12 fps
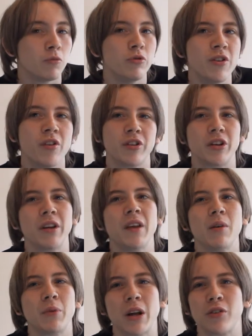revisiting
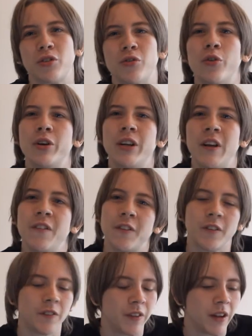them when I was 14,
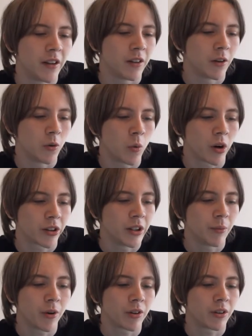15, you know,
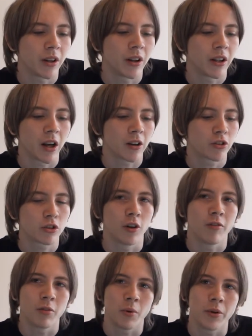watching them on, I just
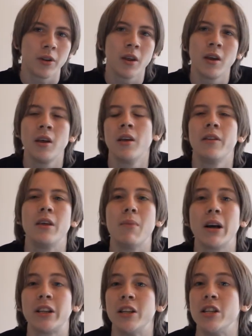love what the
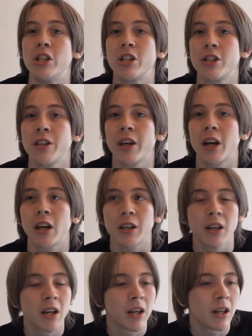imagination they had.